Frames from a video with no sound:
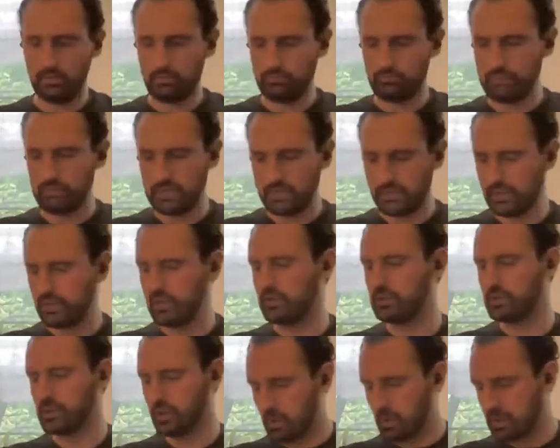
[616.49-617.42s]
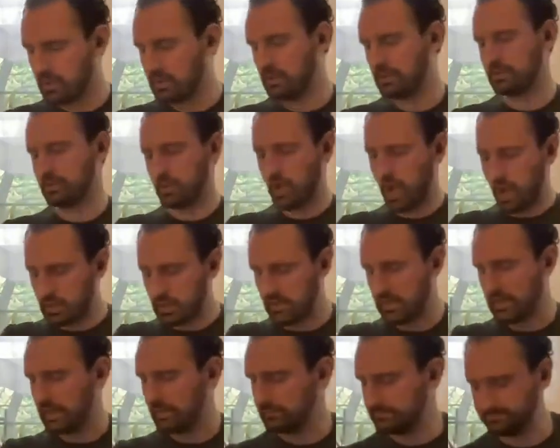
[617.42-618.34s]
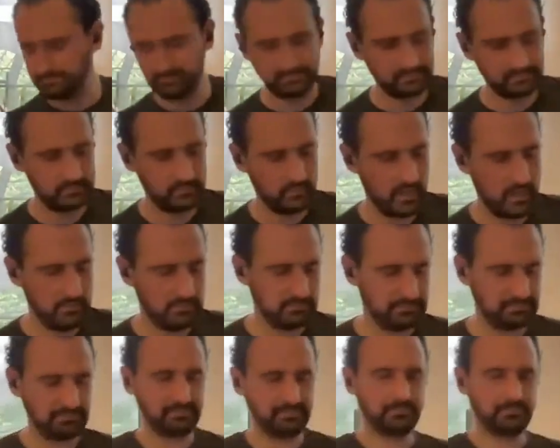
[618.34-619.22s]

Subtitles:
rich and dark and chocolatey, right?